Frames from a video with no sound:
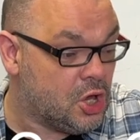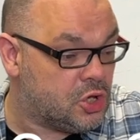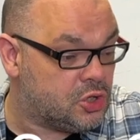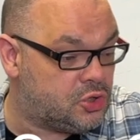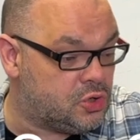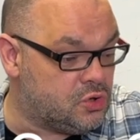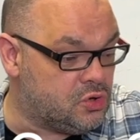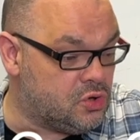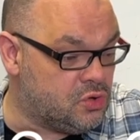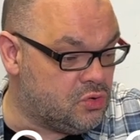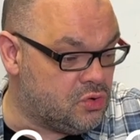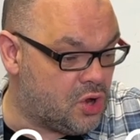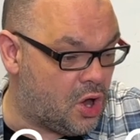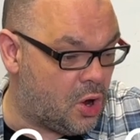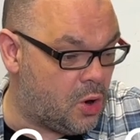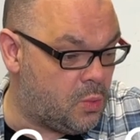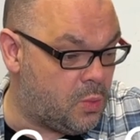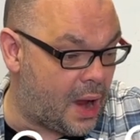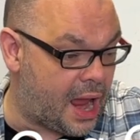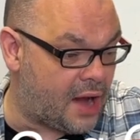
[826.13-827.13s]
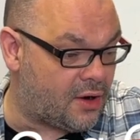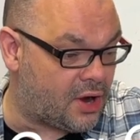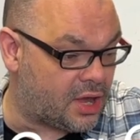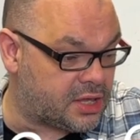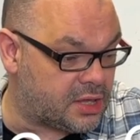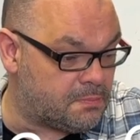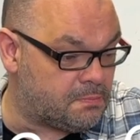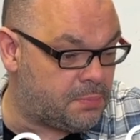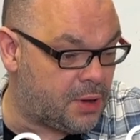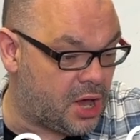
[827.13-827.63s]
"Do you know where I
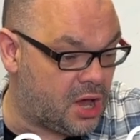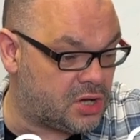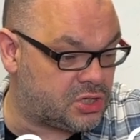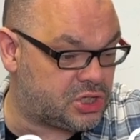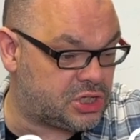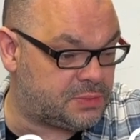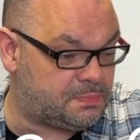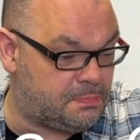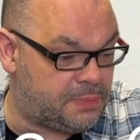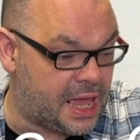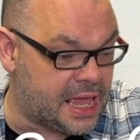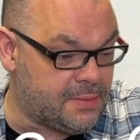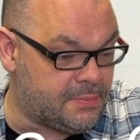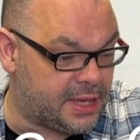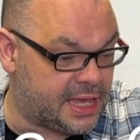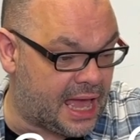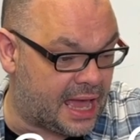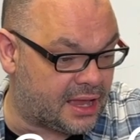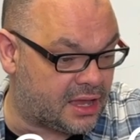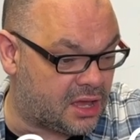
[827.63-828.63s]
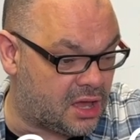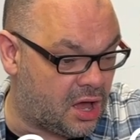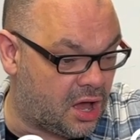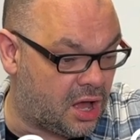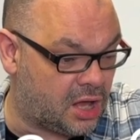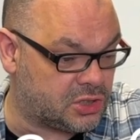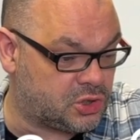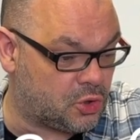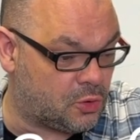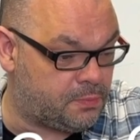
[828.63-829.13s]
can purchase baby gag
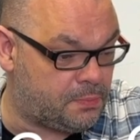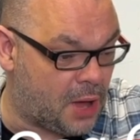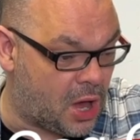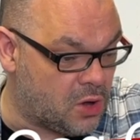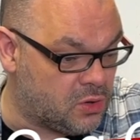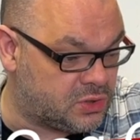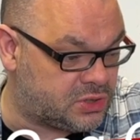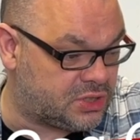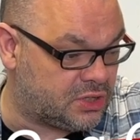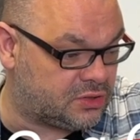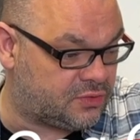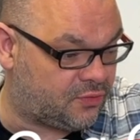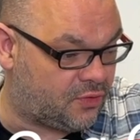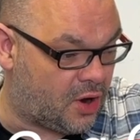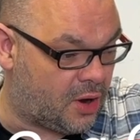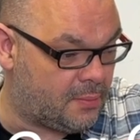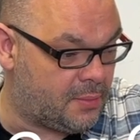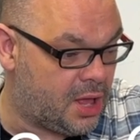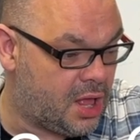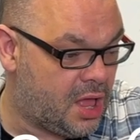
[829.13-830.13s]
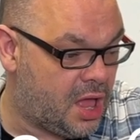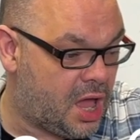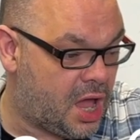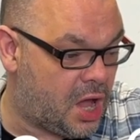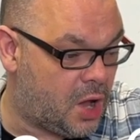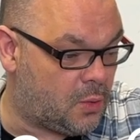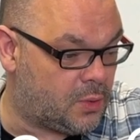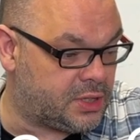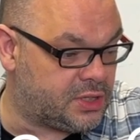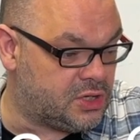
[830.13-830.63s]
cards or posters from?
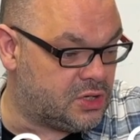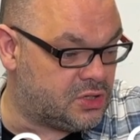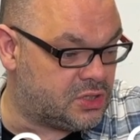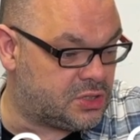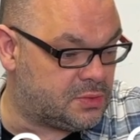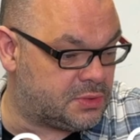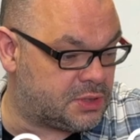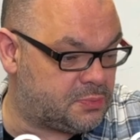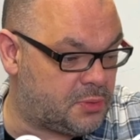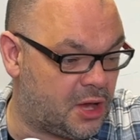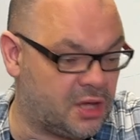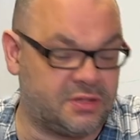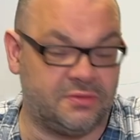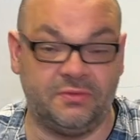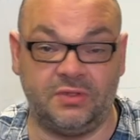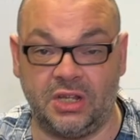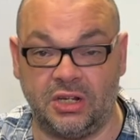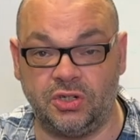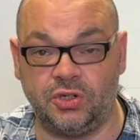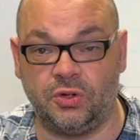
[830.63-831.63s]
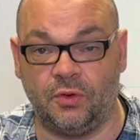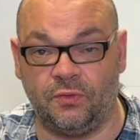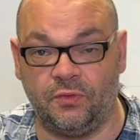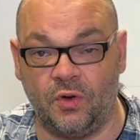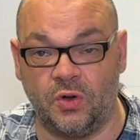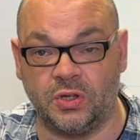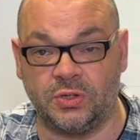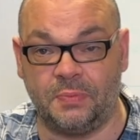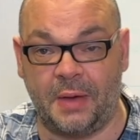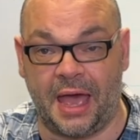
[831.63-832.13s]
I want to use them as part of Digital
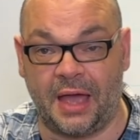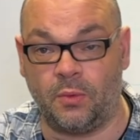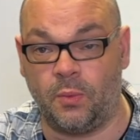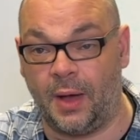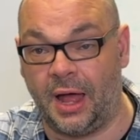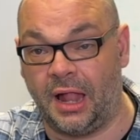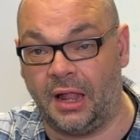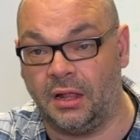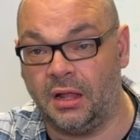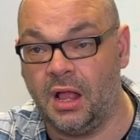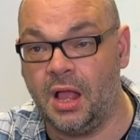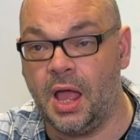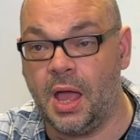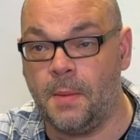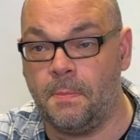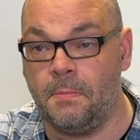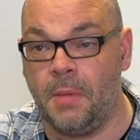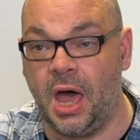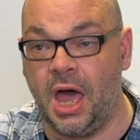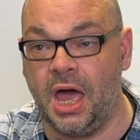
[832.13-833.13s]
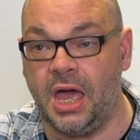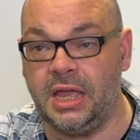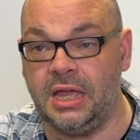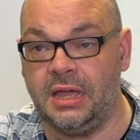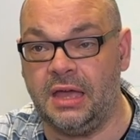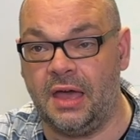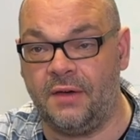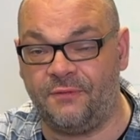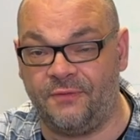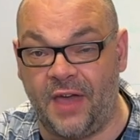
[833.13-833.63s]
Force Bag." Well,
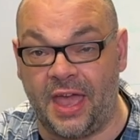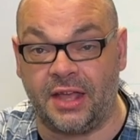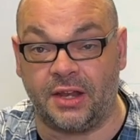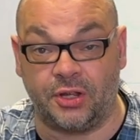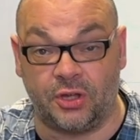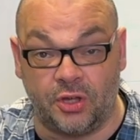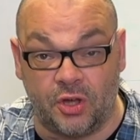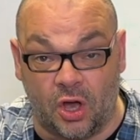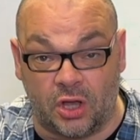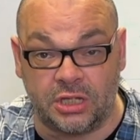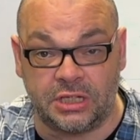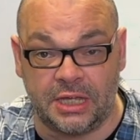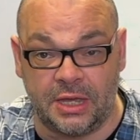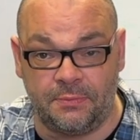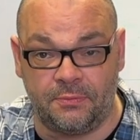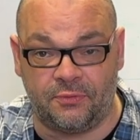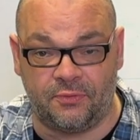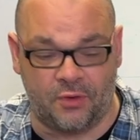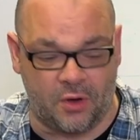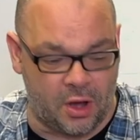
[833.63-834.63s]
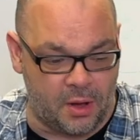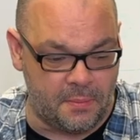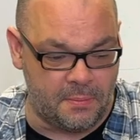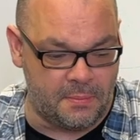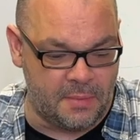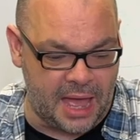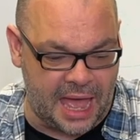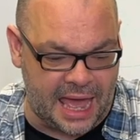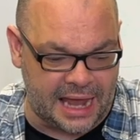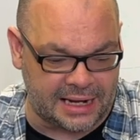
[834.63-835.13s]
my effect gossip
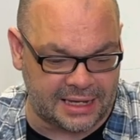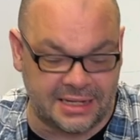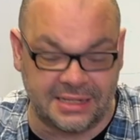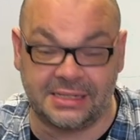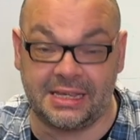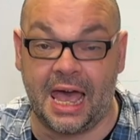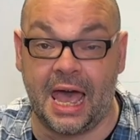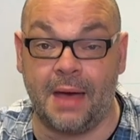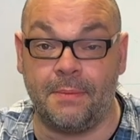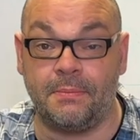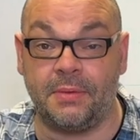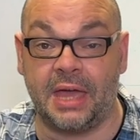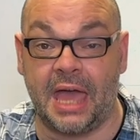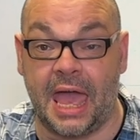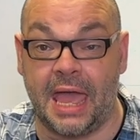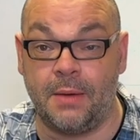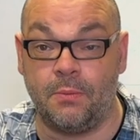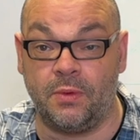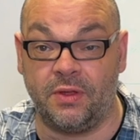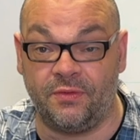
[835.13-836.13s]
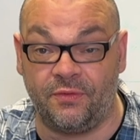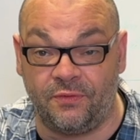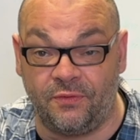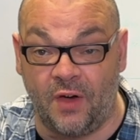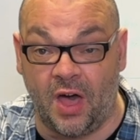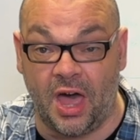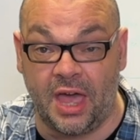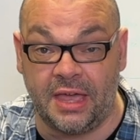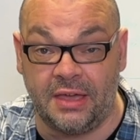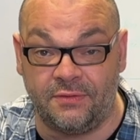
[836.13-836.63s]
from Alakazam came with
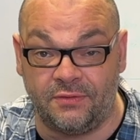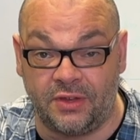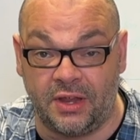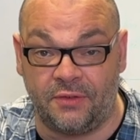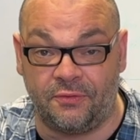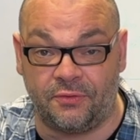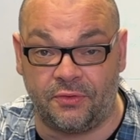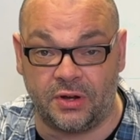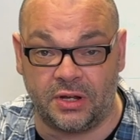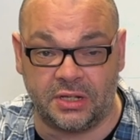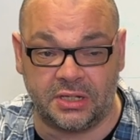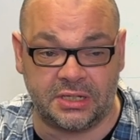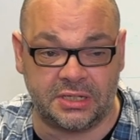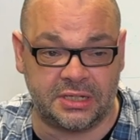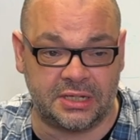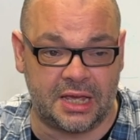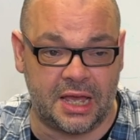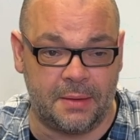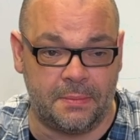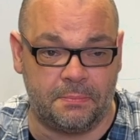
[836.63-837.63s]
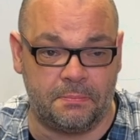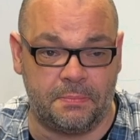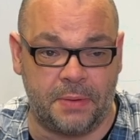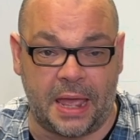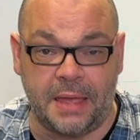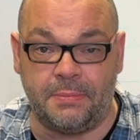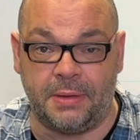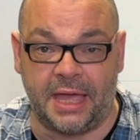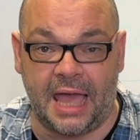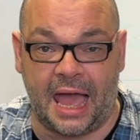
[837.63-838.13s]
five different uh,
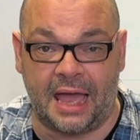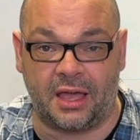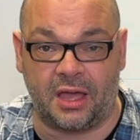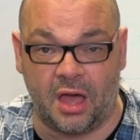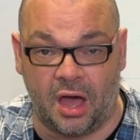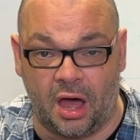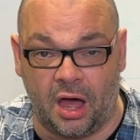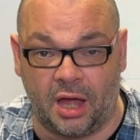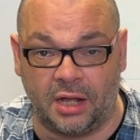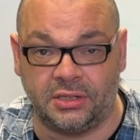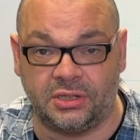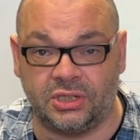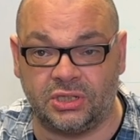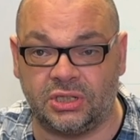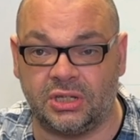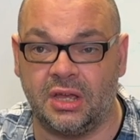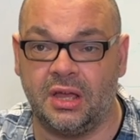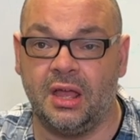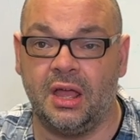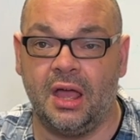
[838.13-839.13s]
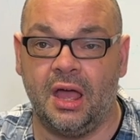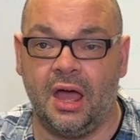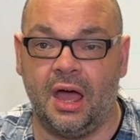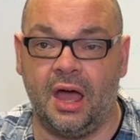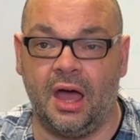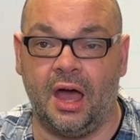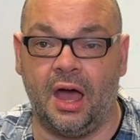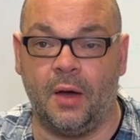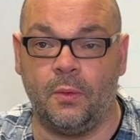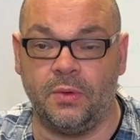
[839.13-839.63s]
baby gag cards
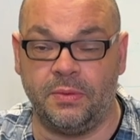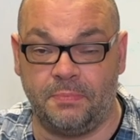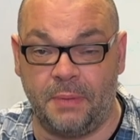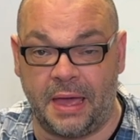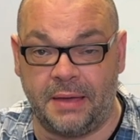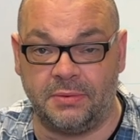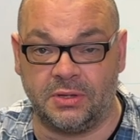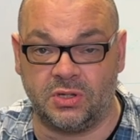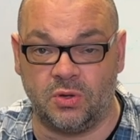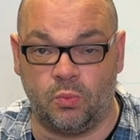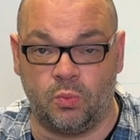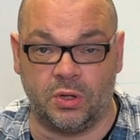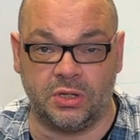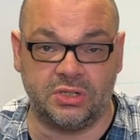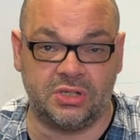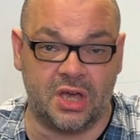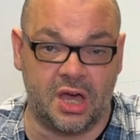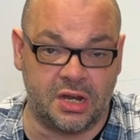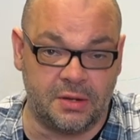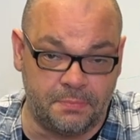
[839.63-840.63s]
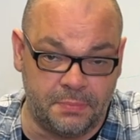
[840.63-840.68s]
uh, with babies on one side and